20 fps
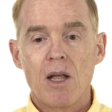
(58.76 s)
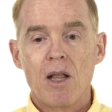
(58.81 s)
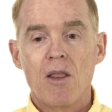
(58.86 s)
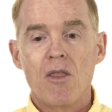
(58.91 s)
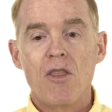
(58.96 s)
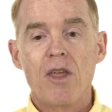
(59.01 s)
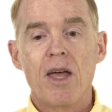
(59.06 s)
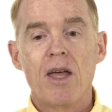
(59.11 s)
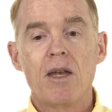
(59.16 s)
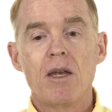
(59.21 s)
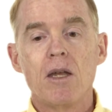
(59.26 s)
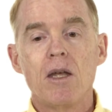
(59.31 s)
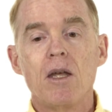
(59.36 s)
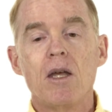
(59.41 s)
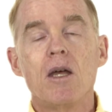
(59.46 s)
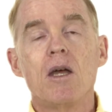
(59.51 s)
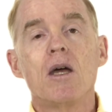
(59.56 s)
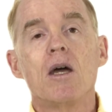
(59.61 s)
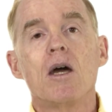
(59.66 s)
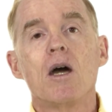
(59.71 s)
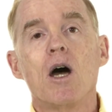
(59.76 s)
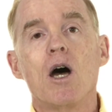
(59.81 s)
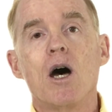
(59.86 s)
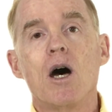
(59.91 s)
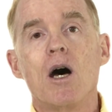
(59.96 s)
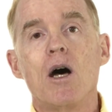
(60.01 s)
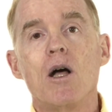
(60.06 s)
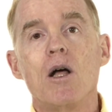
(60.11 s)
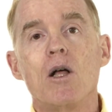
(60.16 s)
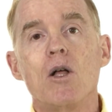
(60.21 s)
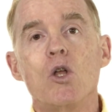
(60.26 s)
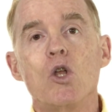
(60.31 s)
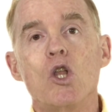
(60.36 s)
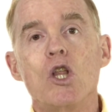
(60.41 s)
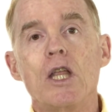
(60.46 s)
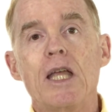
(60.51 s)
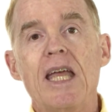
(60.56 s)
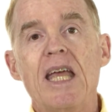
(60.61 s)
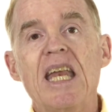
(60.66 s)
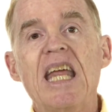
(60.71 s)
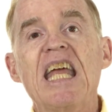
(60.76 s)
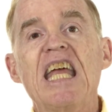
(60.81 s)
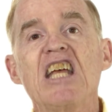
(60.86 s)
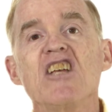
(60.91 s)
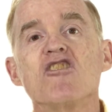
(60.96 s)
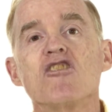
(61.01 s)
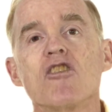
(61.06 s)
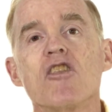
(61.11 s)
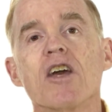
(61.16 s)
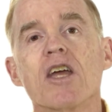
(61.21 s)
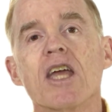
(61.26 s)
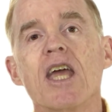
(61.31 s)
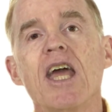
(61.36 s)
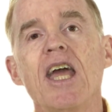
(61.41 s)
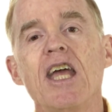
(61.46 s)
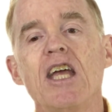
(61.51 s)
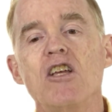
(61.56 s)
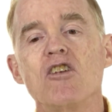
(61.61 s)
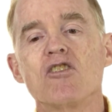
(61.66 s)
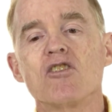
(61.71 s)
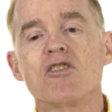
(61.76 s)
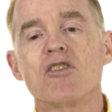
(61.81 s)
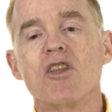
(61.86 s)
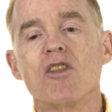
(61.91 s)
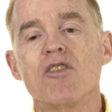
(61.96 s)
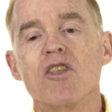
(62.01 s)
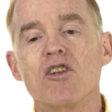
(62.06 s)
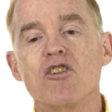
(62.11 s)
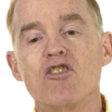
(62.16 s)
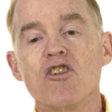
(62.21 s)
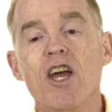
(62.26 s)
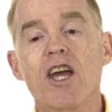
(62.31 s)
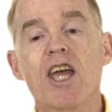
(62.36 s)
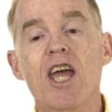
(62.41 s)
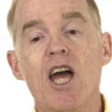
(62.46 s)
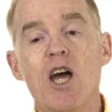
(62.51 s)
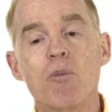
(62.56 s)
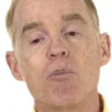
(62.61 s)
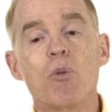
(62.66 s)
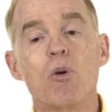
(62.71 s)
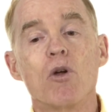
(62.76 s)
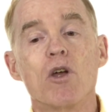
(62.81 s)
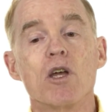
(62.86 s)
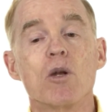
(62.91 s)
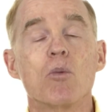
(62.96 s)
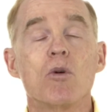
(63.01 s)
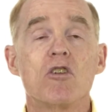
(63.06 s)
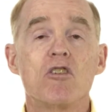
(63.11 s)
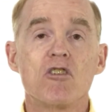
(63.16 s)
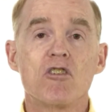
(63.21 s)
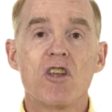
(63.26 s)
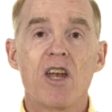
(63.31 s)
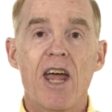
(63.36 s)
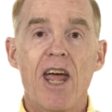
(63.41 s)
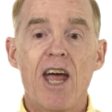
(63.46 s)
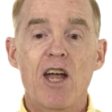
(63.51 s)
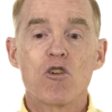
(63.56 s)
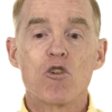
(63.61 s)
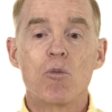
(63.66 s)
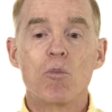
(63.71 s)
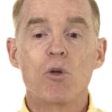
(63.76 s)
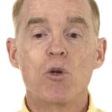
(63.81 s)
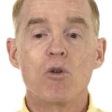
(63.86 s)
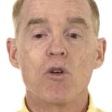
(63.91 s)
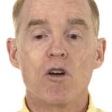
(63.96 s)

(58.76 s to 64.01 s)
then uh, it is the case that the checkout period, which is an attribute